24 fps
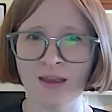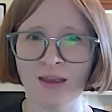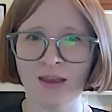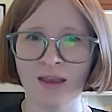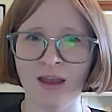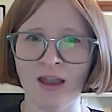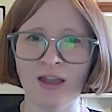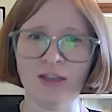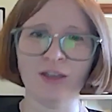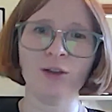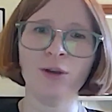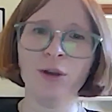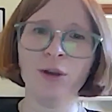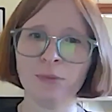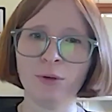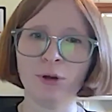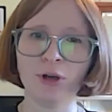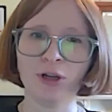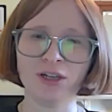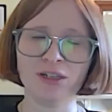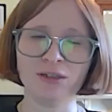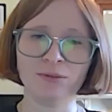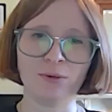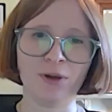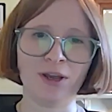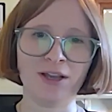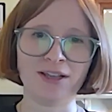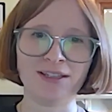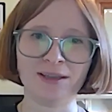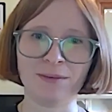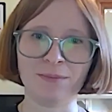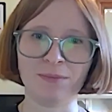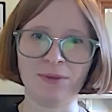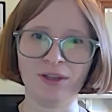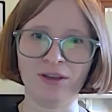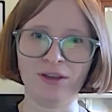I knew I wanted to work
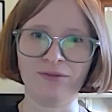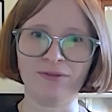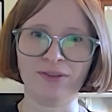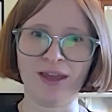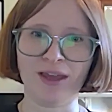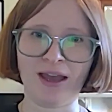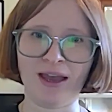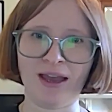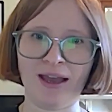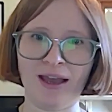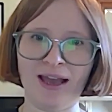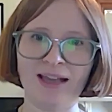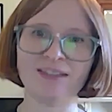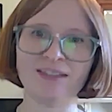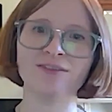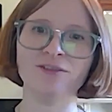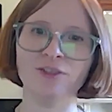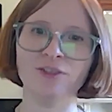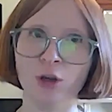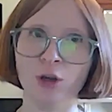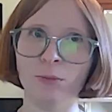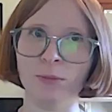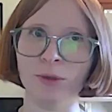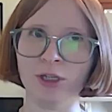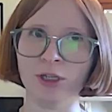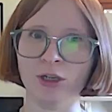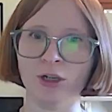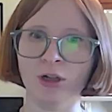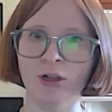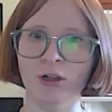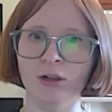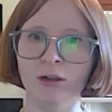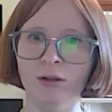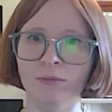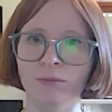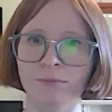something of that
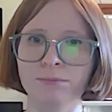astronomical,